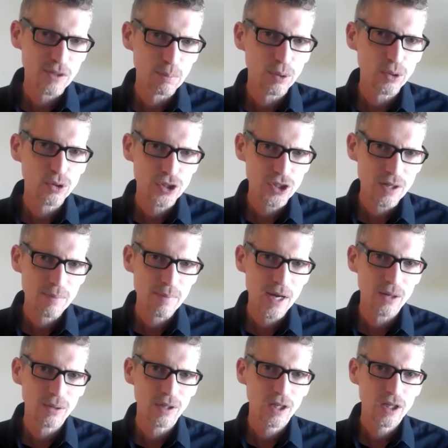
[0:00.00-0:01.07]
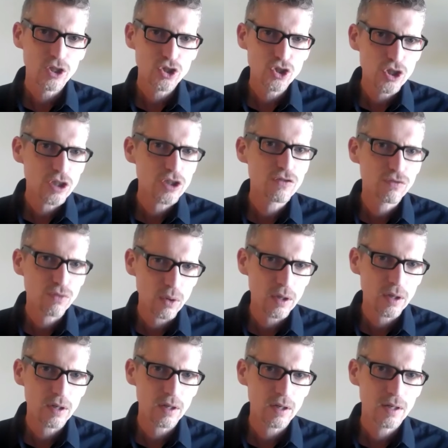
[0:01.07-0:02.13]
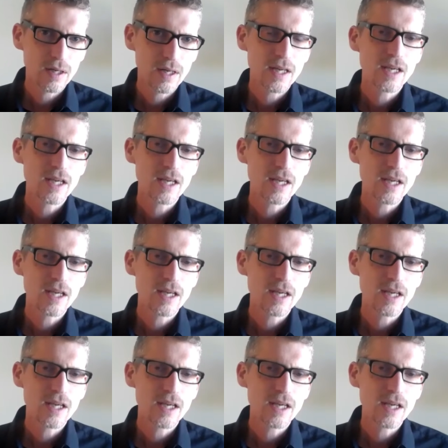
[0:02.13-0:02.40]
to pull some out just for her.